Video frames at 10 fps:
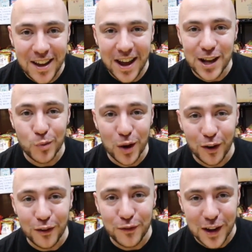It has one of
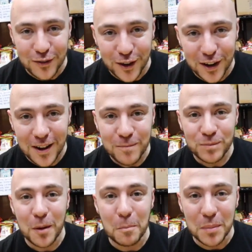our favorite
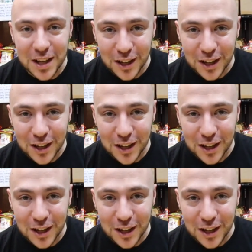meat